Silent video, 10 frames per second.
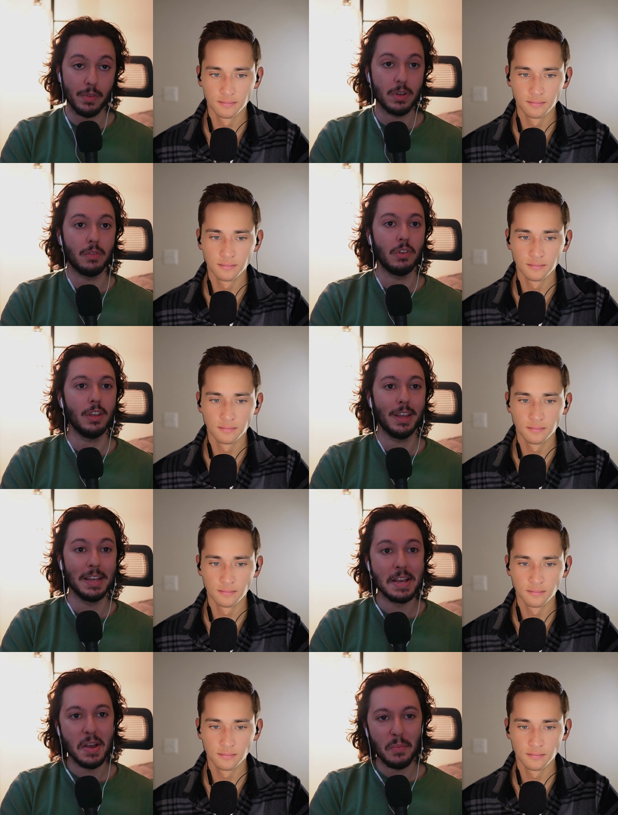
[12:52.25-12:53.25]
Speaker 1: an EV,
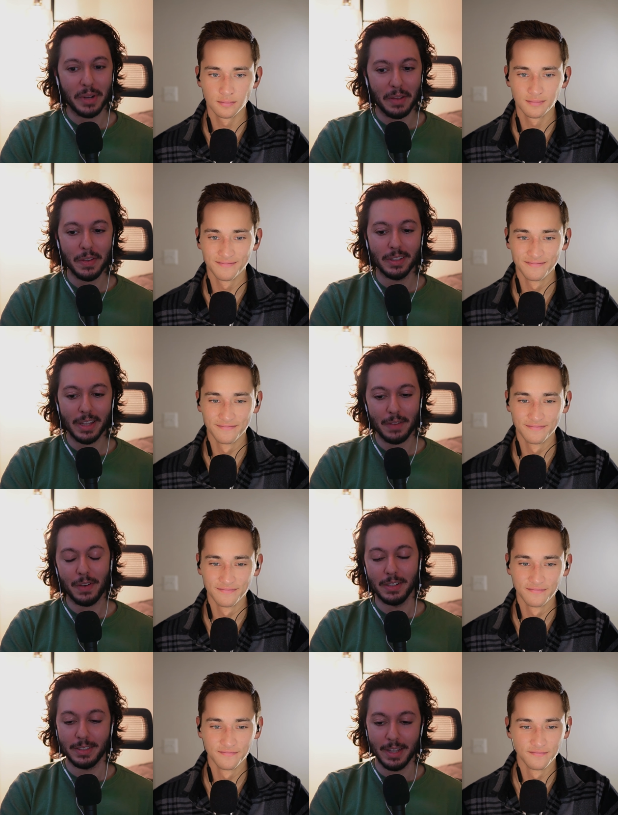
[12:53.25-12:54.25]
but I feel like if I
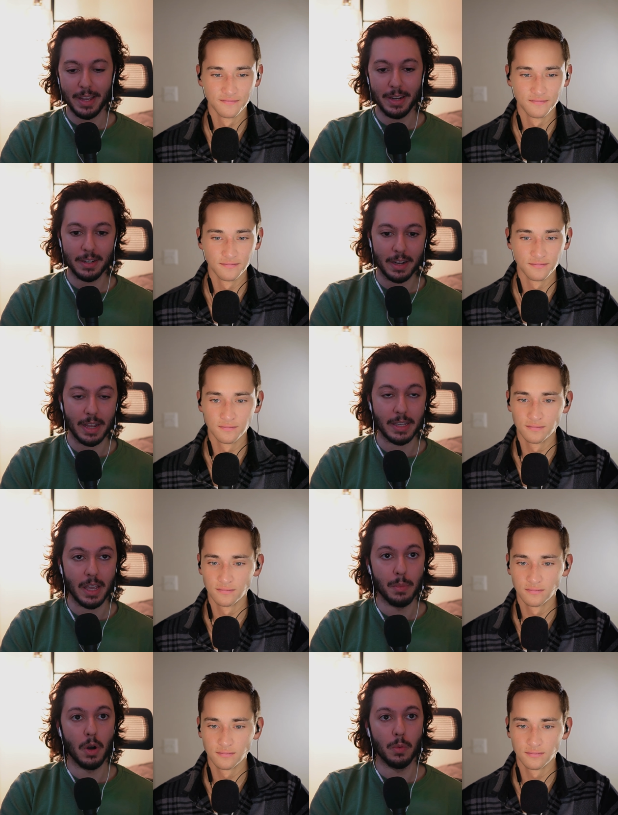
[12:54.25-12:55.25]
did and I came
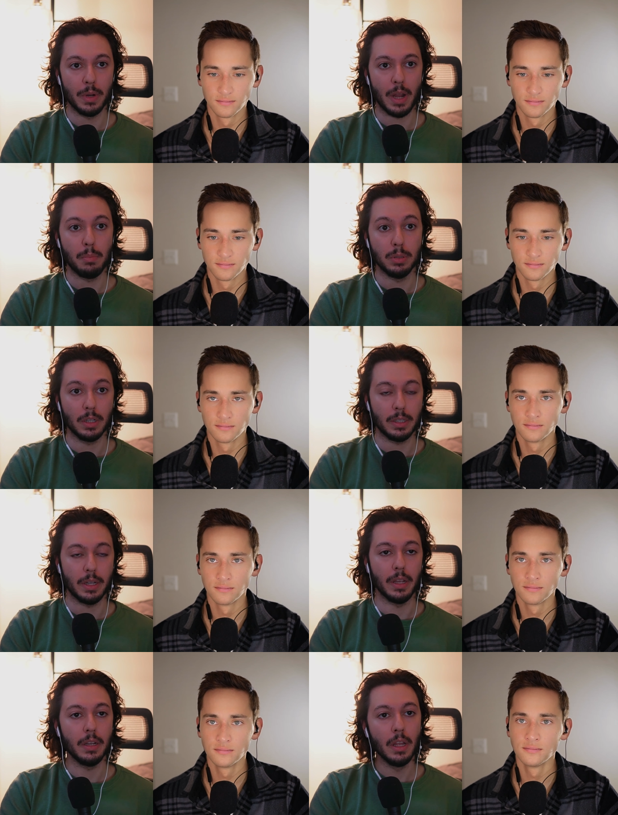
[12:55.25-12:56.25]
home and I plugged it
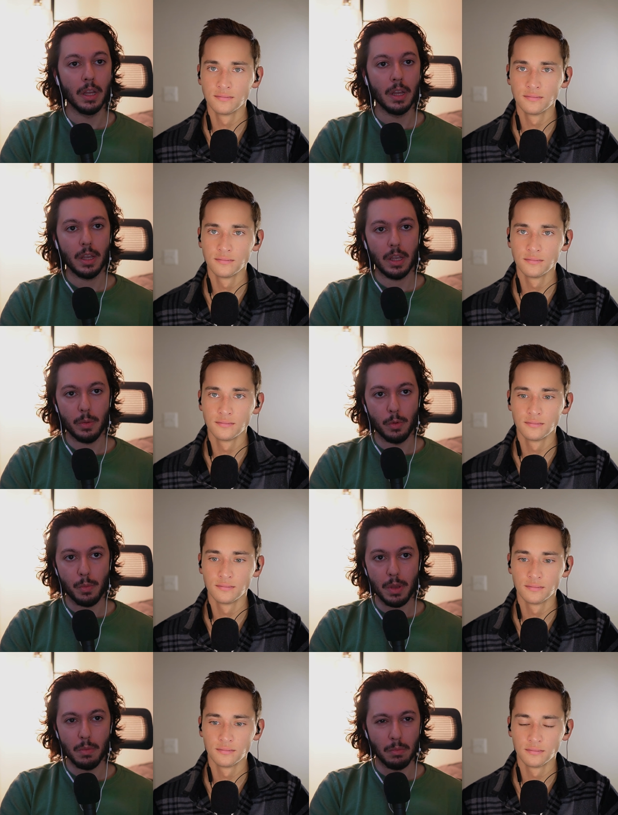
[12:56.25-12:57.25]
in, it would
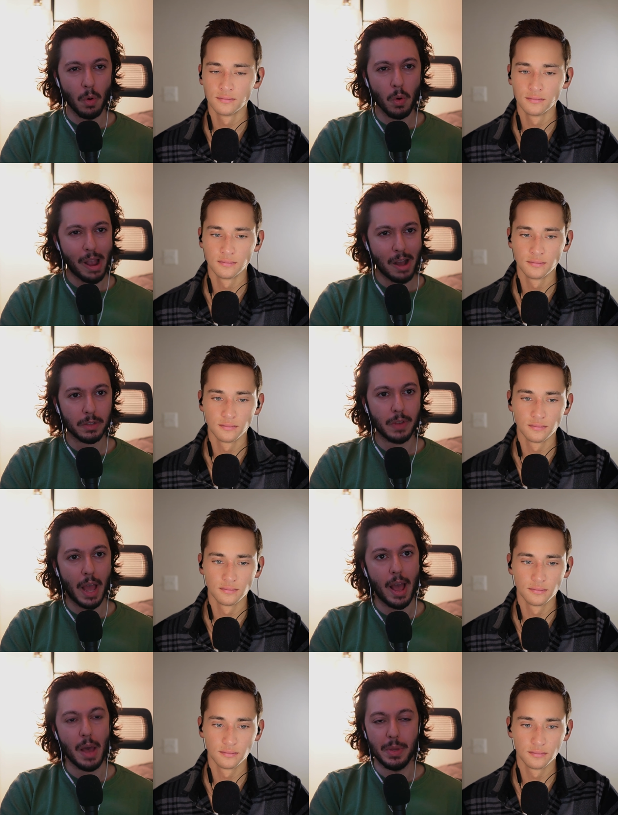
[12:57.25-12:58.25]
be more out of
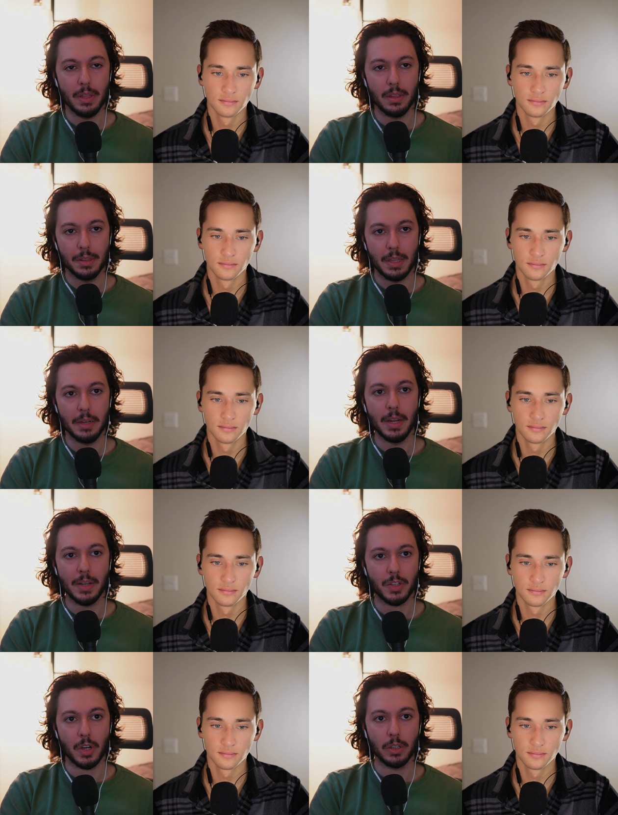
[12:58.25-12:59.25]
habit than
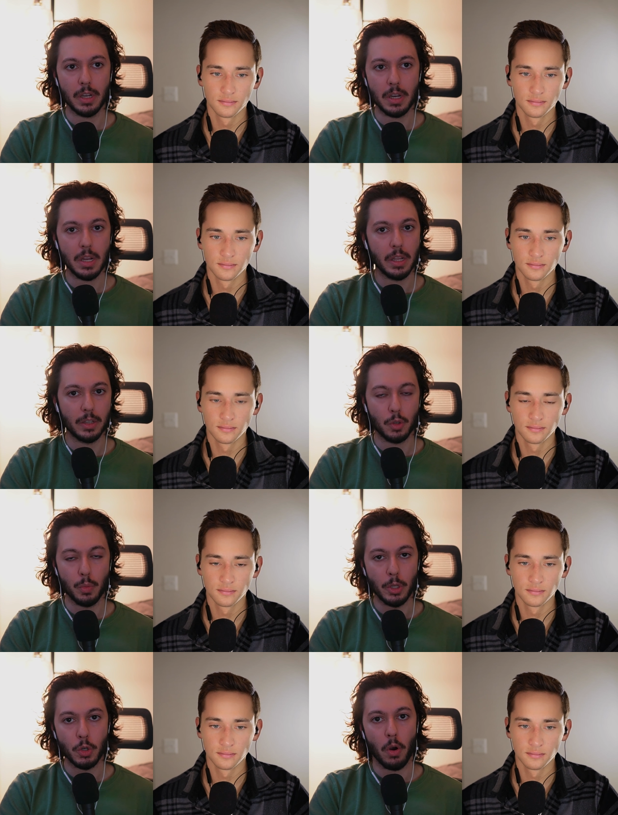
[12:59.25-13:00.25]
necessarily needing it to be
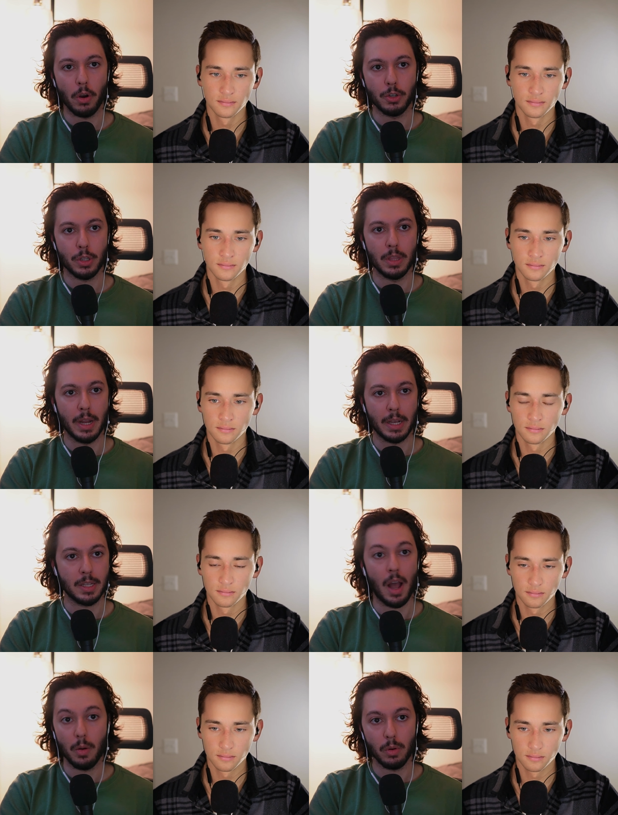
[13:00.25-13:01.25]
charged in the next
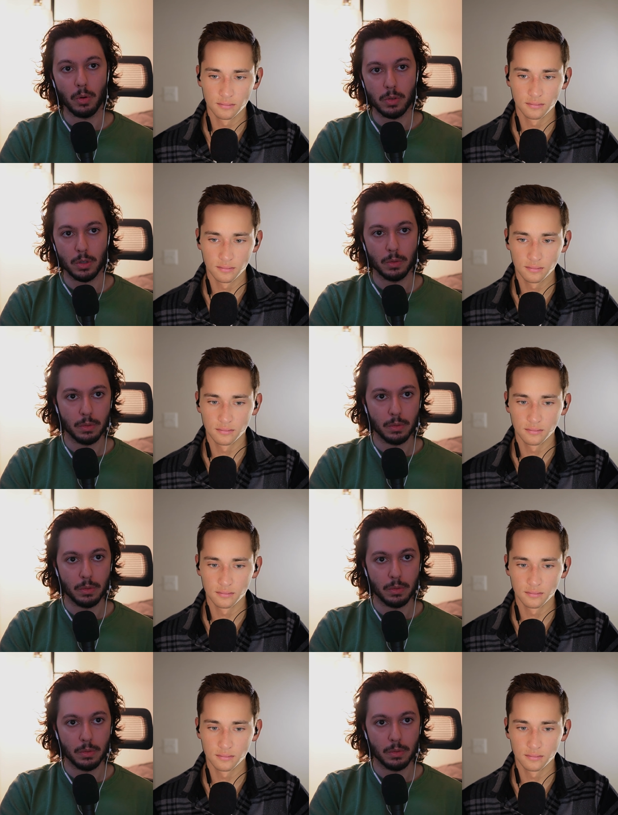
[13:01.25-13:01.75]
hour or two.